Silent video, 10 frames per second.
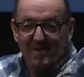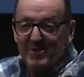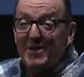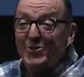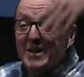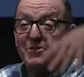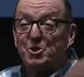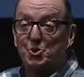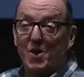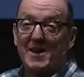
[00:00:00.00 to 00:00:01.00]
They think they're
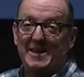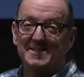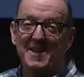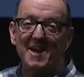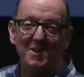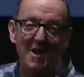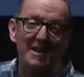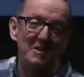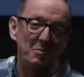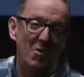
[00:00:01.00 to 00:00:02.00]
drunk and it's 9
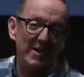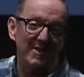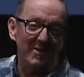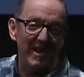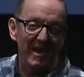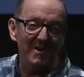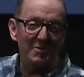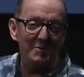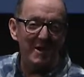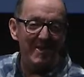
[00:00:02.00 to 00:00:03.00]
o'clock in the morning, okay? Are you
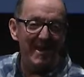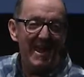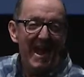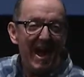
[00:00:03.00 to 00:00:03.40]
with me on that?